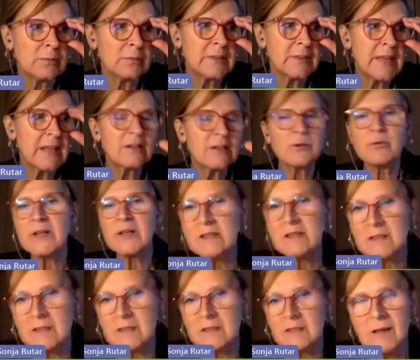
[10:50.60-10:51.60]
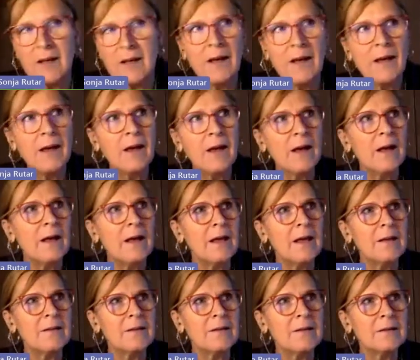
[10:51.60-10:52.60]
take risk,
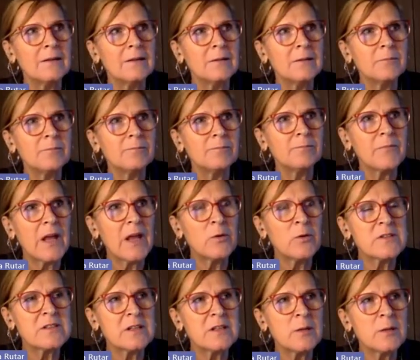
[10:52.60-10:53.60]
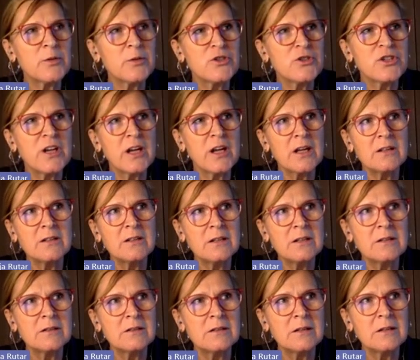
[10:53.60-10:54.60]
and I was
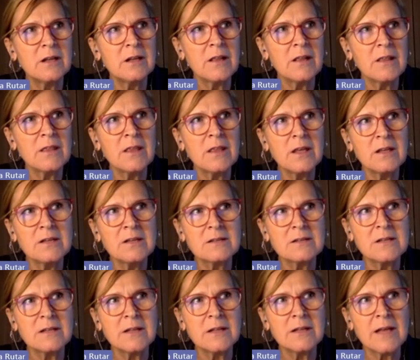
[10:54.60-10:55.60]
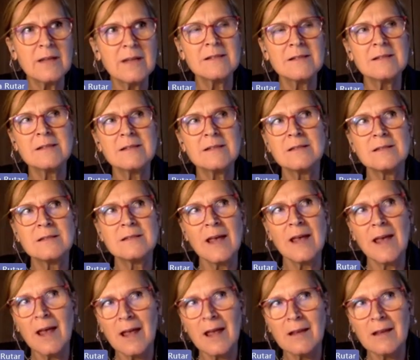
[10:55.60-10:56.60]
appreciated in things that I
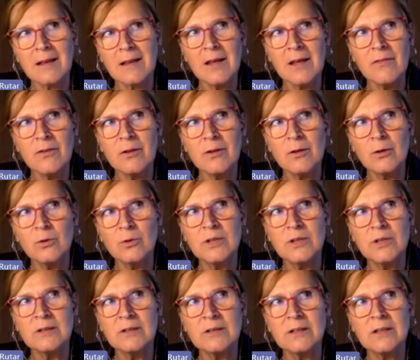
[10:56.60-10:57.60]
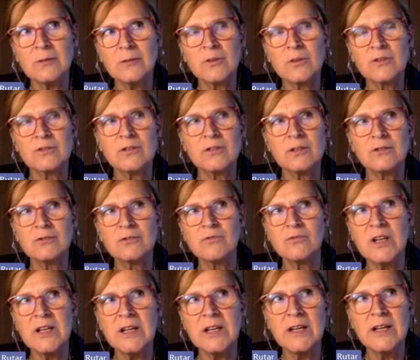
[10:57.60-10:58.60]
said, even though that it was not
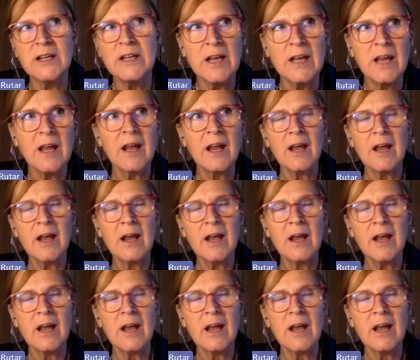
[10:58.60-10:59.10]
really